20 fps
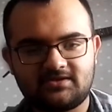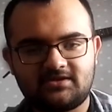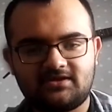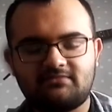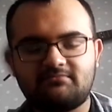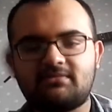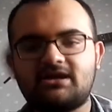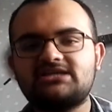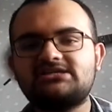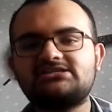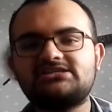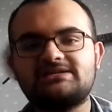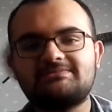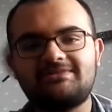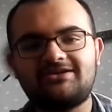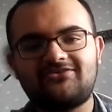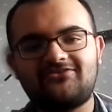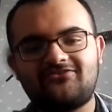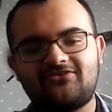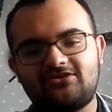My
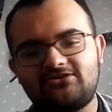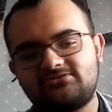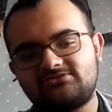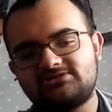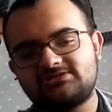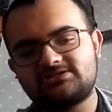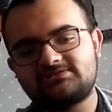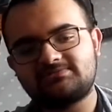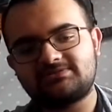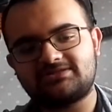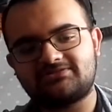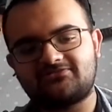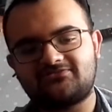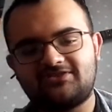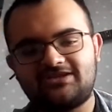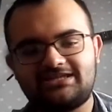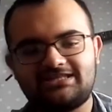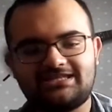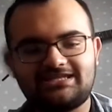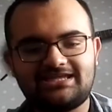stomach fills with the
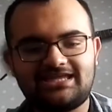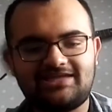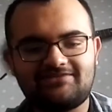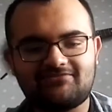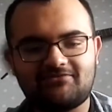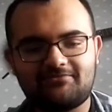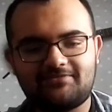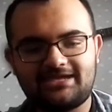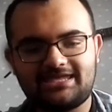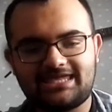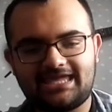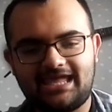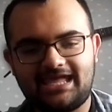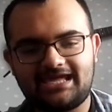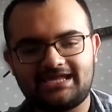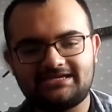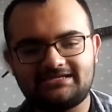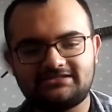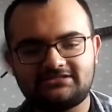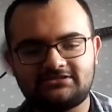feeling of a
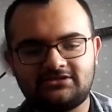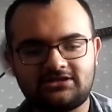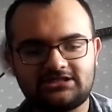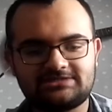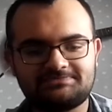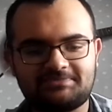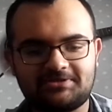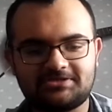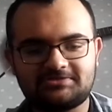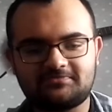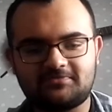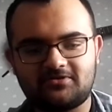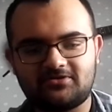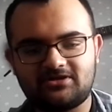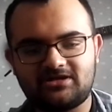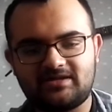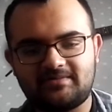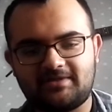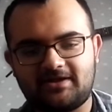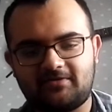weekend not spent
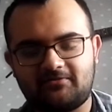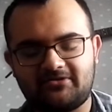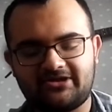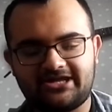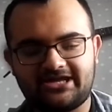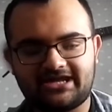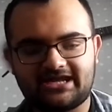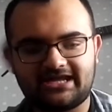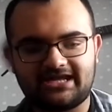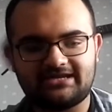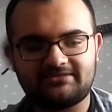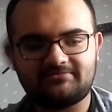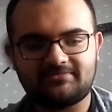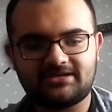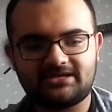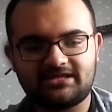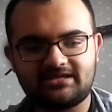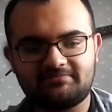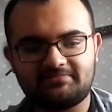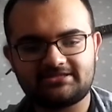worrying about work and
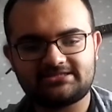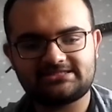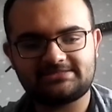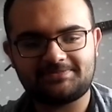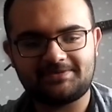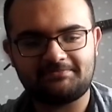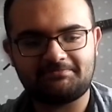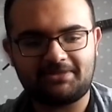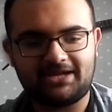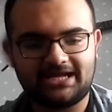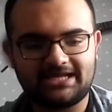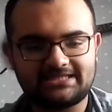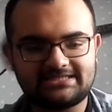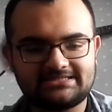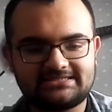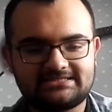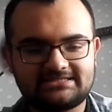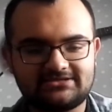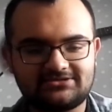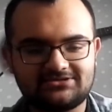money, but sipping
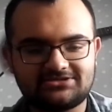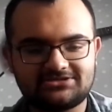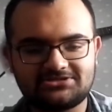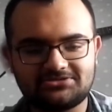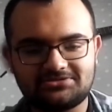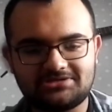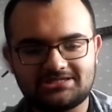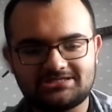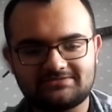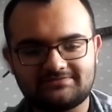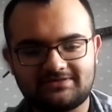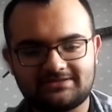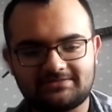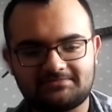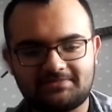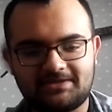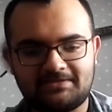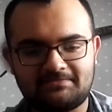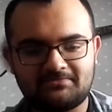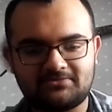pints, singing stories of other
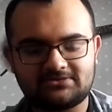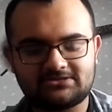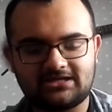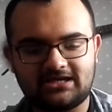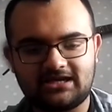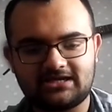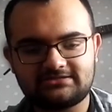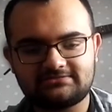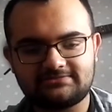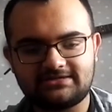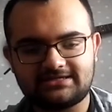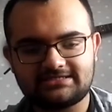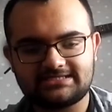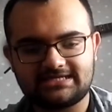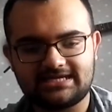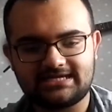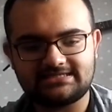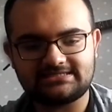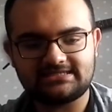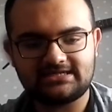people's hard work
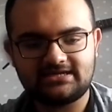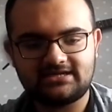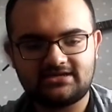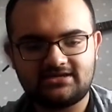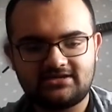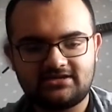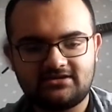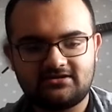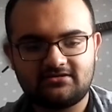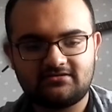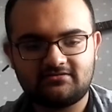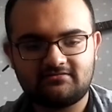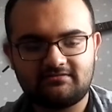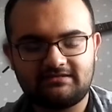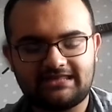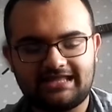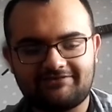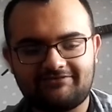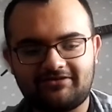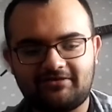days. We
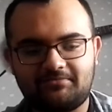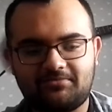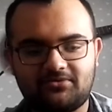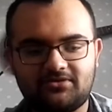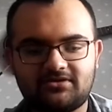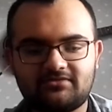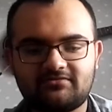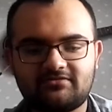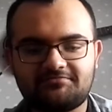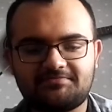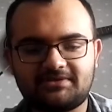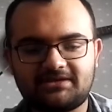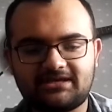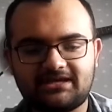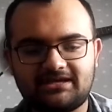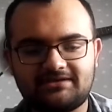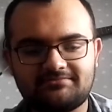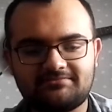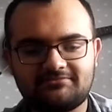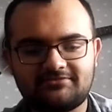laugh how boring we've
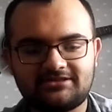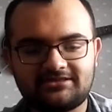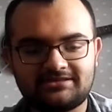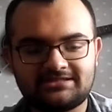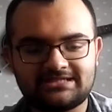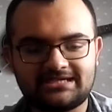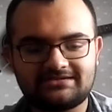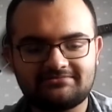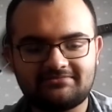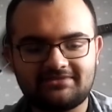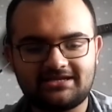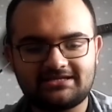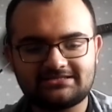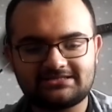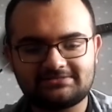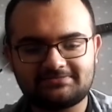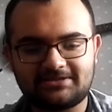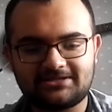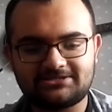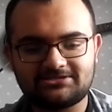become, with 10 minutes
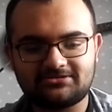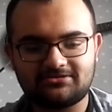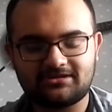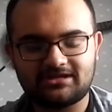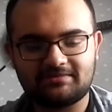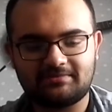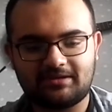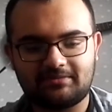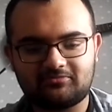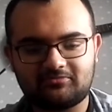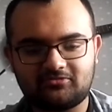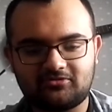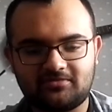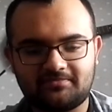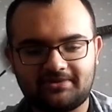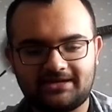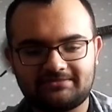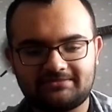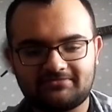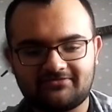spent talking about
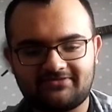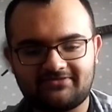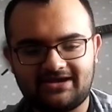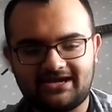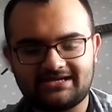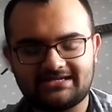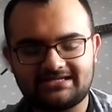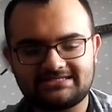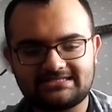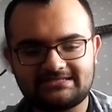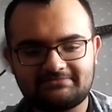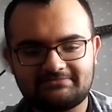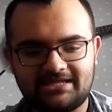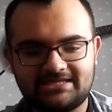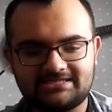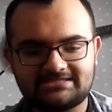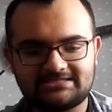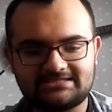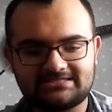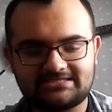broadband providers and
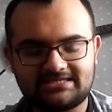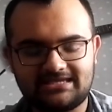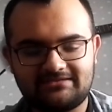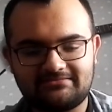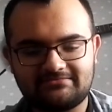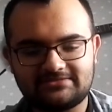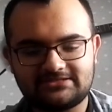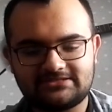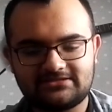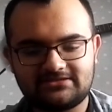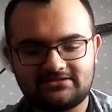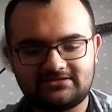pension schemes.